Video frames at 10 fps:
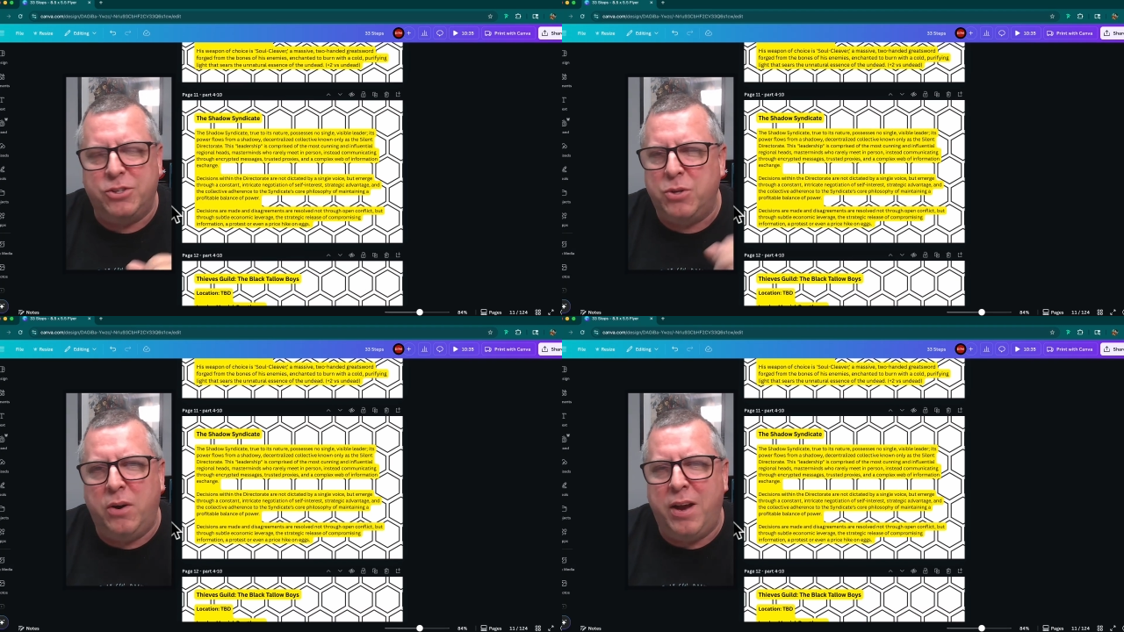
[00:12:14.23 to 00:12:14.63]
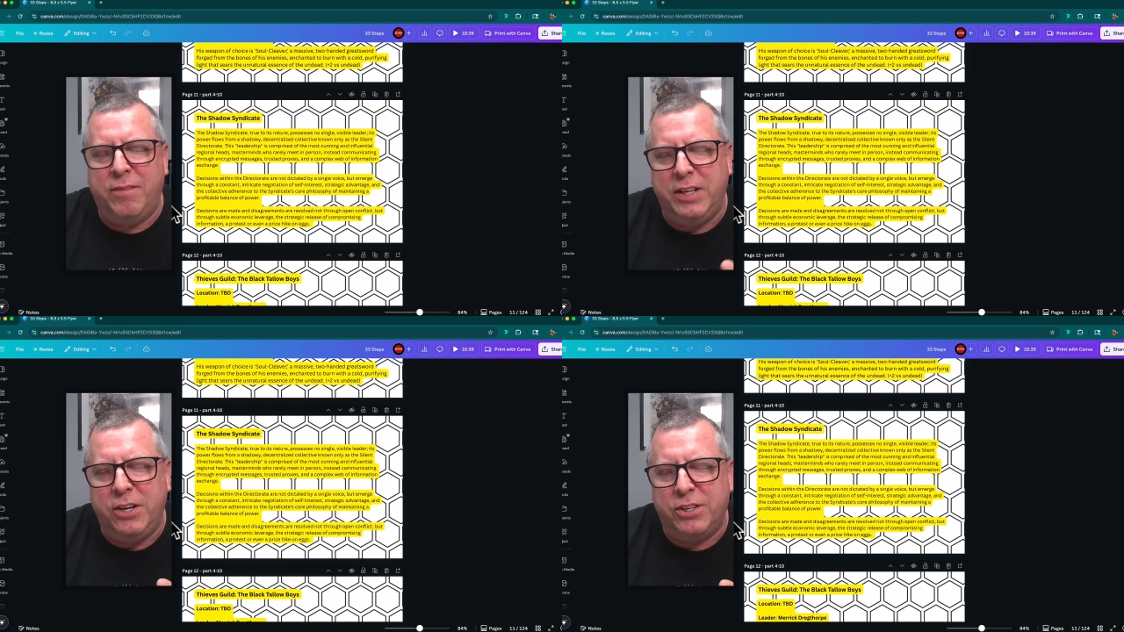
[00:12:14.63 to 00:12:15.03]
So I don't have
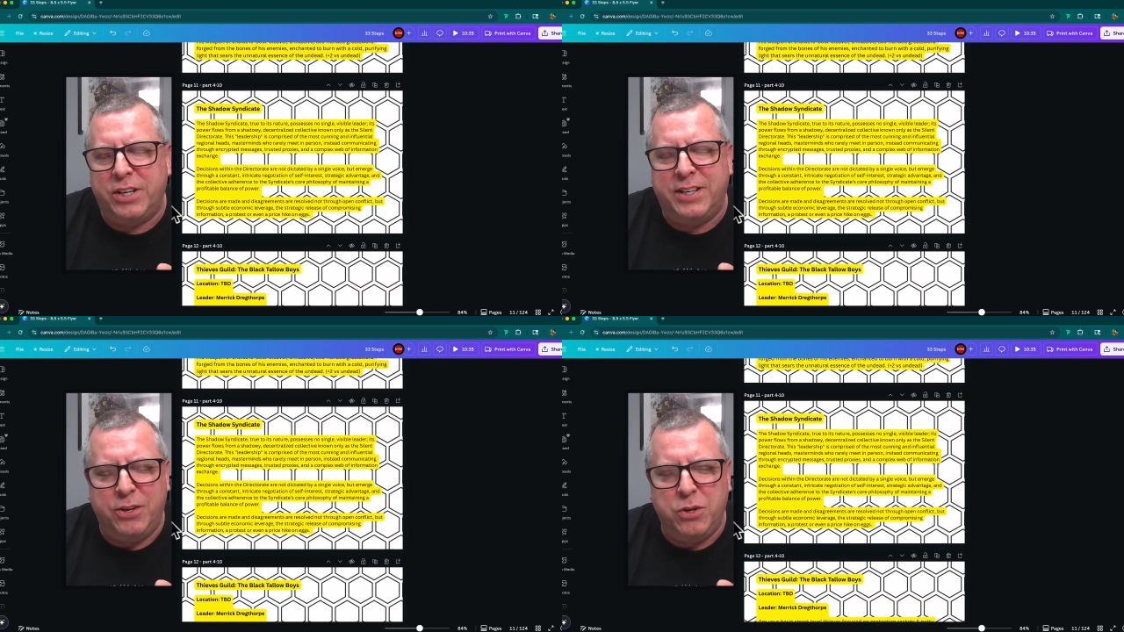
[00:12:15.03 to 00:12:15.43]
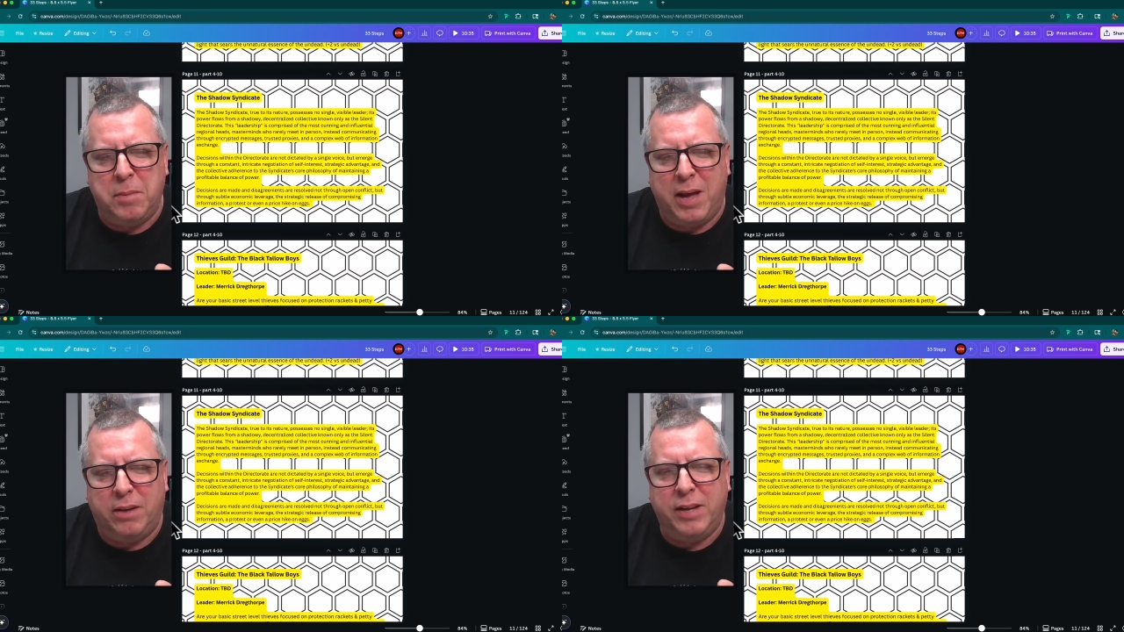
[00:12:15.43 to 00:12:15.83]
a leader to tell you
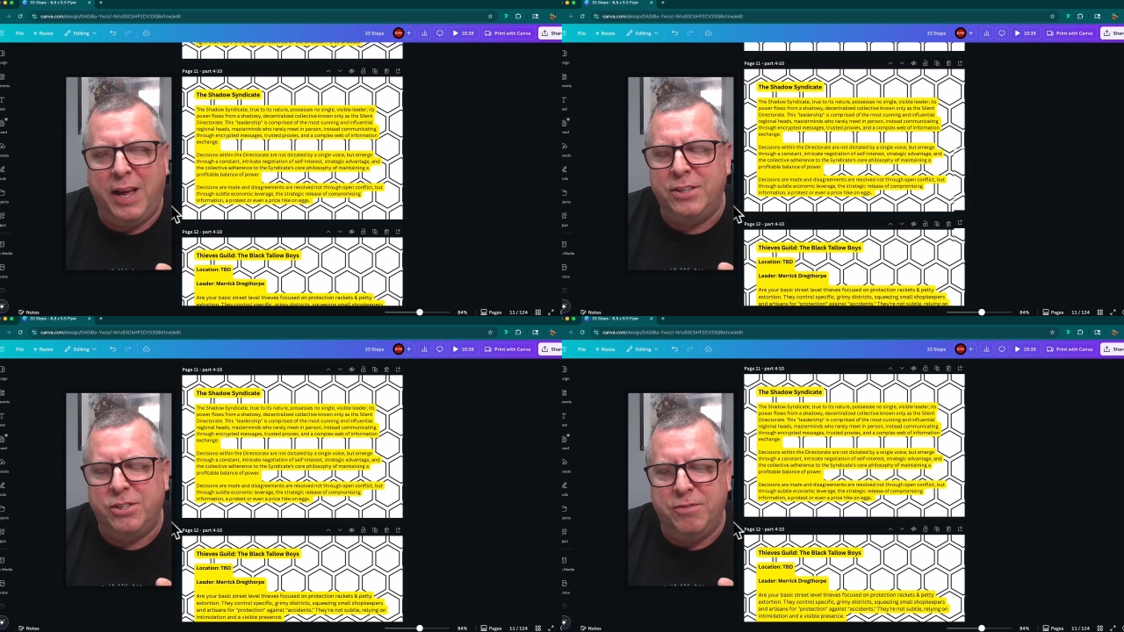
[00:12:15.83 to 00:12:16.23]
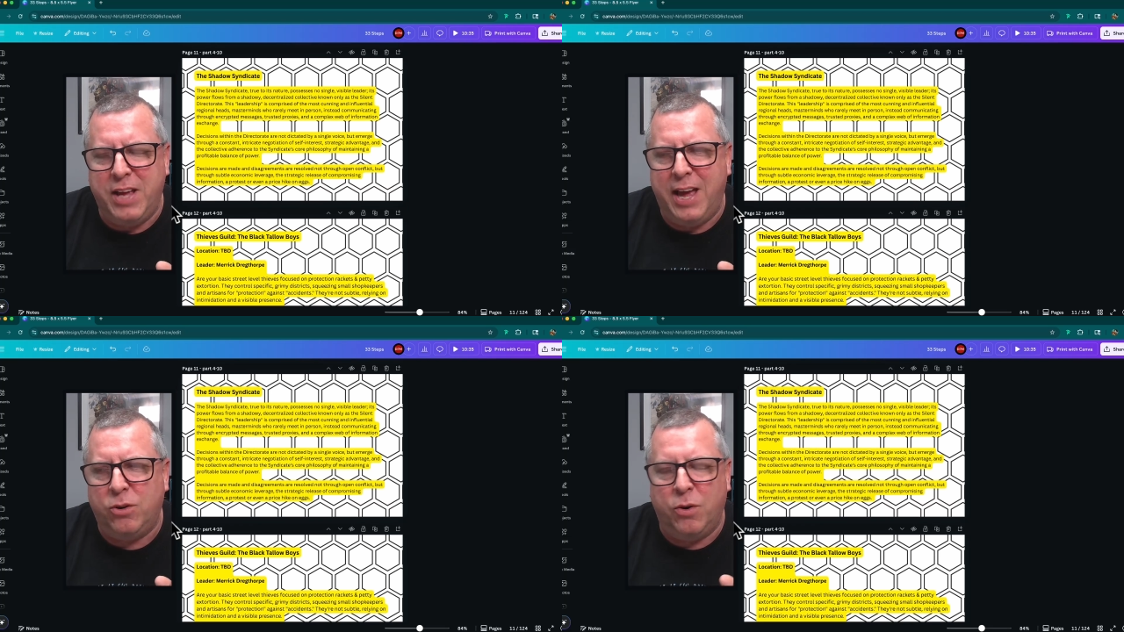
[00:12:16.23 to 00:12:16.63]
about as of
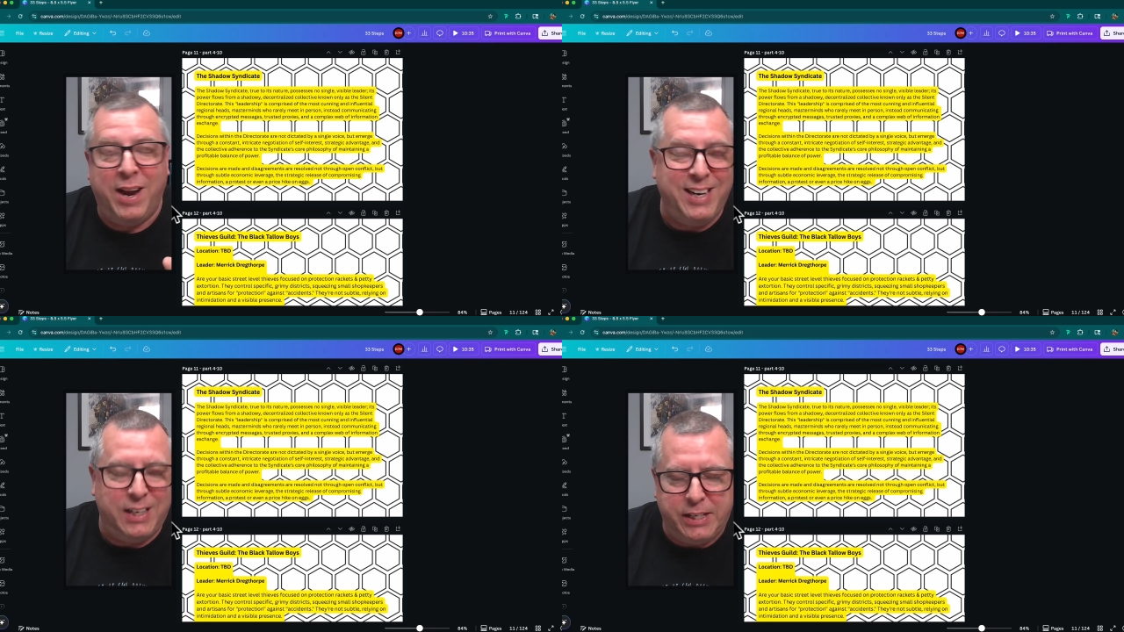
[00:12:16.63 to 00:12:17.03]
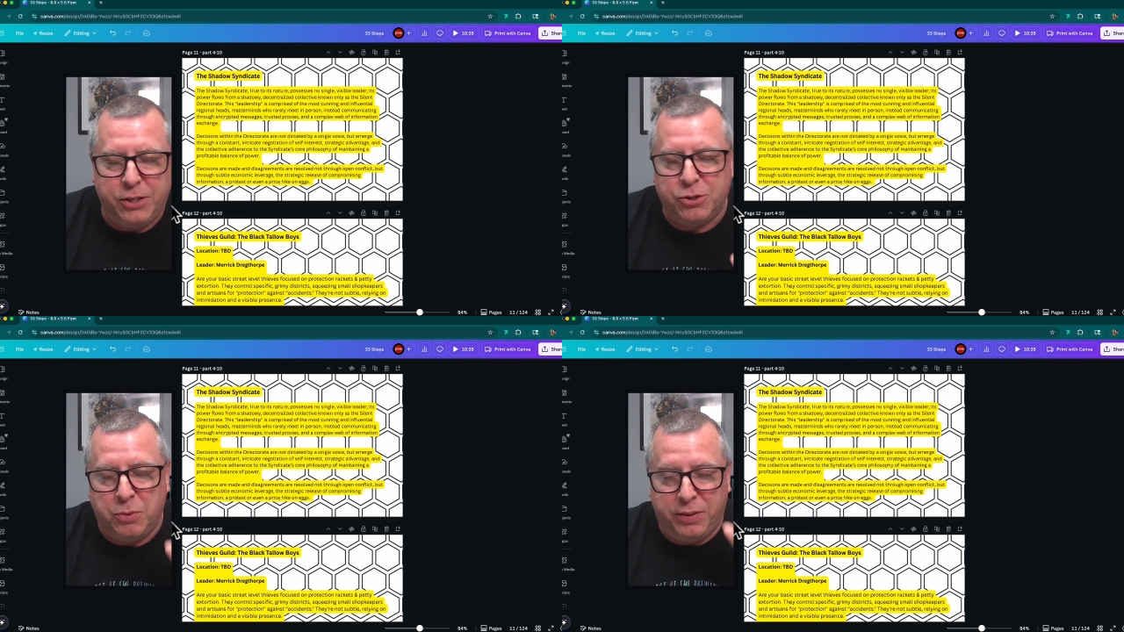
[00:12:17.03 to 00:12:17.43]
yet, or any
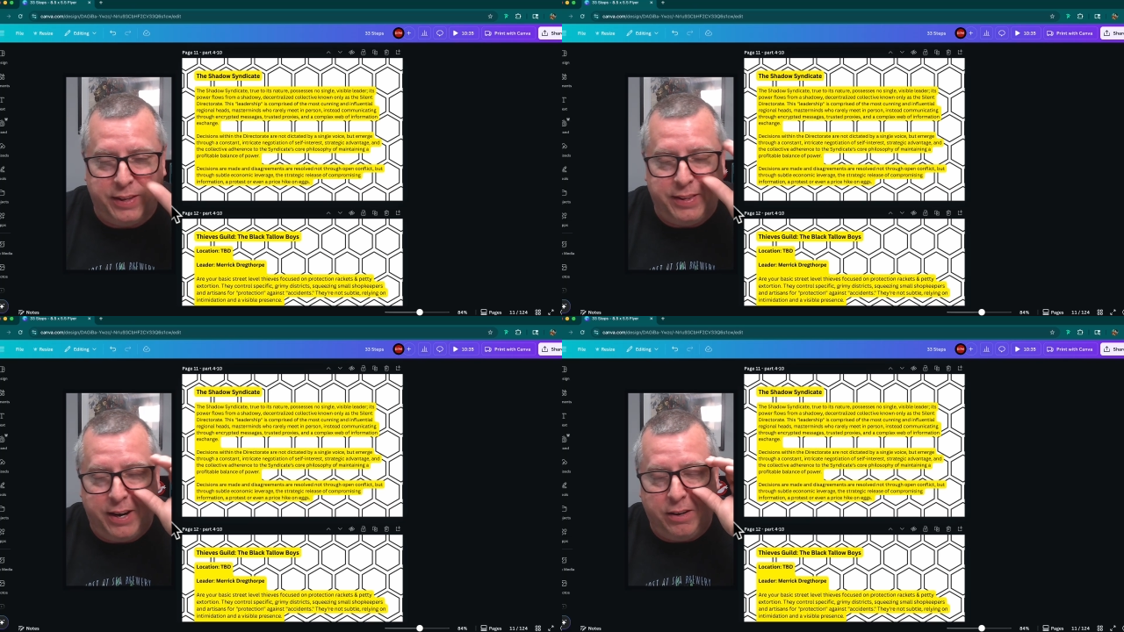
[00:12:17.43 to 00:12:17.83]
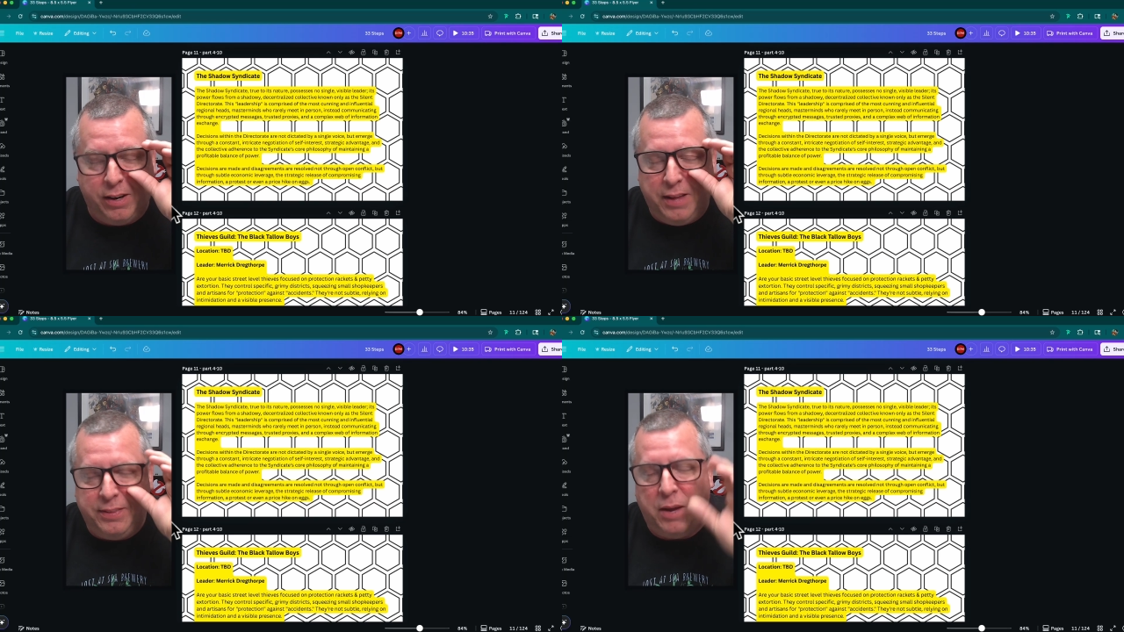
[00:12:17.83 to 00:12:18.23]
leaders within there
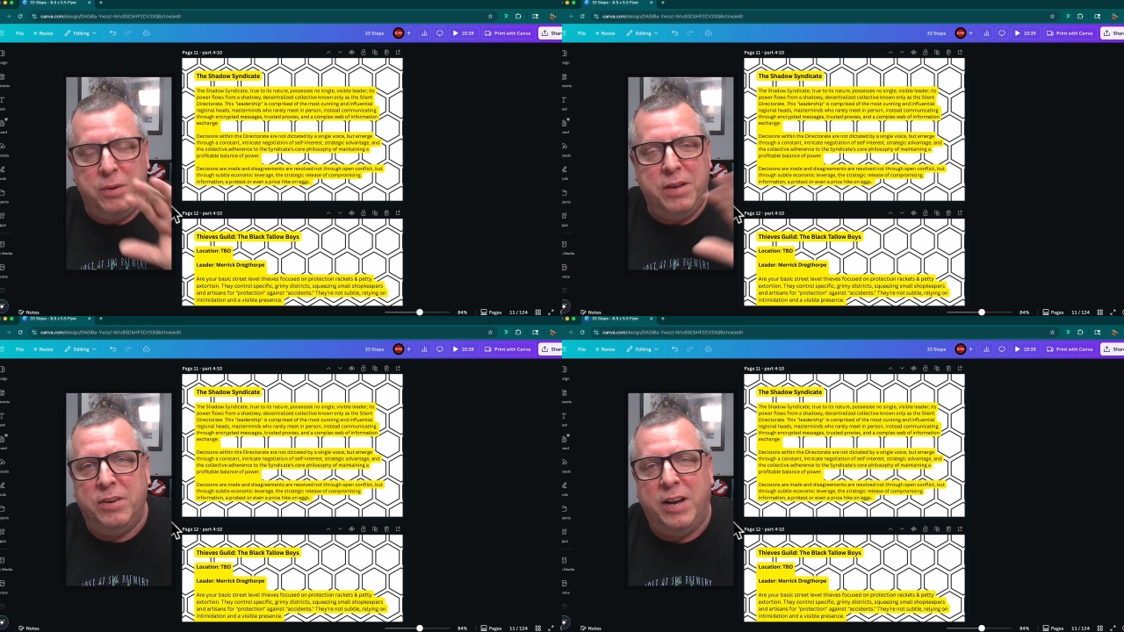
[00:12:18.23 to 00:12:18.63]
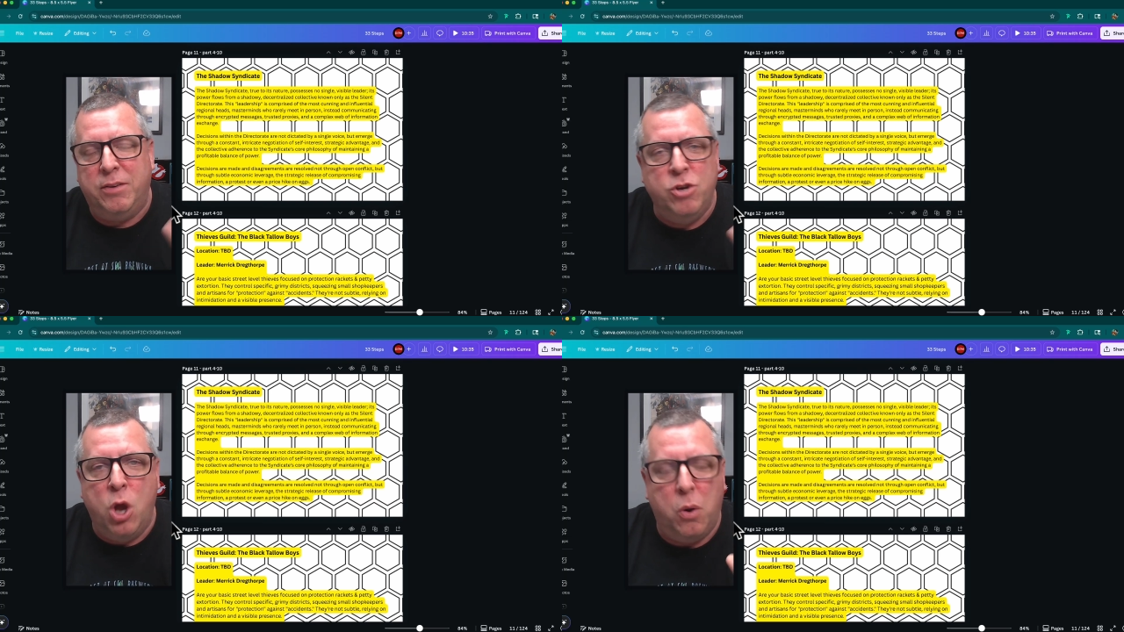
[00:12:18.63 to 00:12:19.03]
that we even
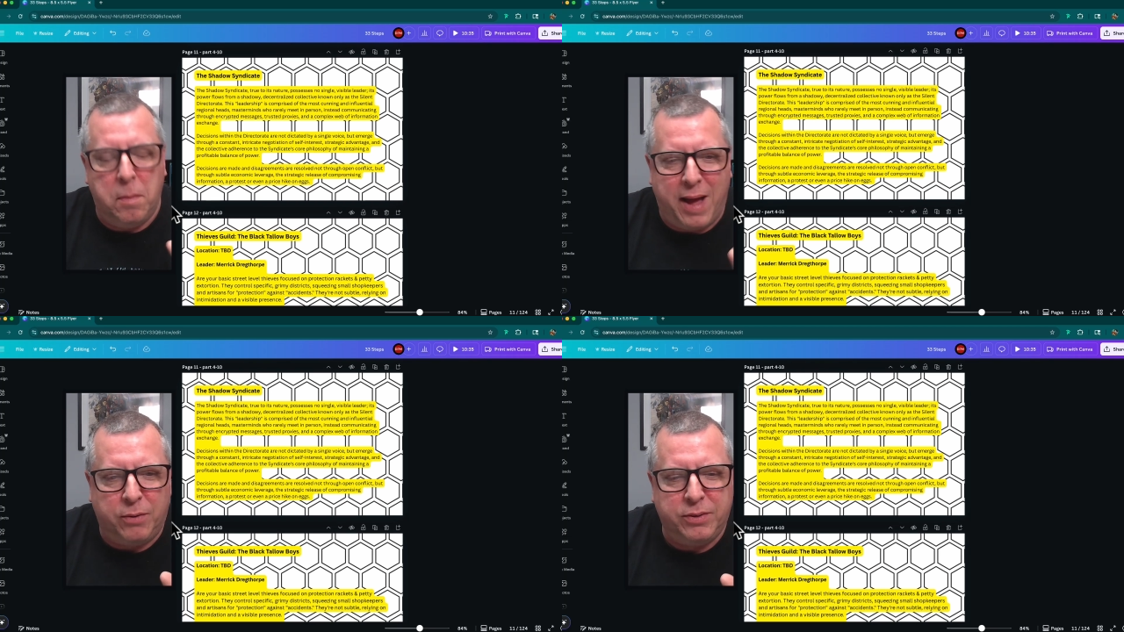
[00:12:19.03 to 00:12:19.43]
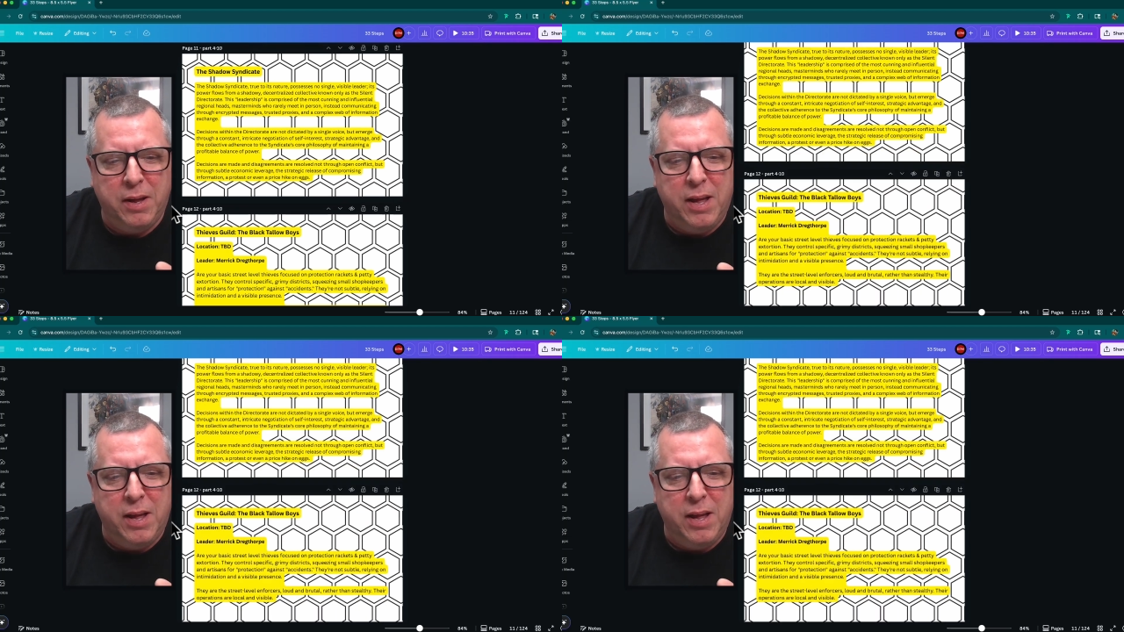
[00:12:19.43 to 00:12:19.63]
know about.